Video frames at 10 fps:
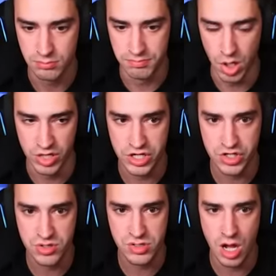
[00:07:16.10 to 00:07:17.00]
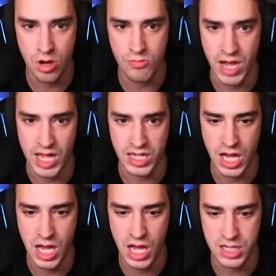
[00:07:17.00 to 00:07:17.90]
Bowling shoe? Oh my
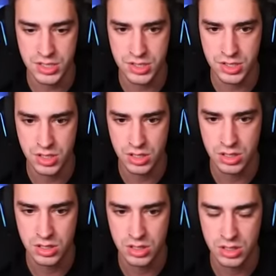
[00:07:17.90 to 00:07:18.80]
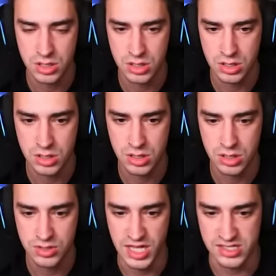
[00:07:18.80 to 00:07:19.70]
gosh.
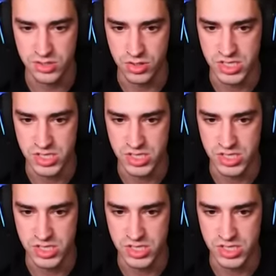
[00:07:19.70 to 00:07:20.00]
That's so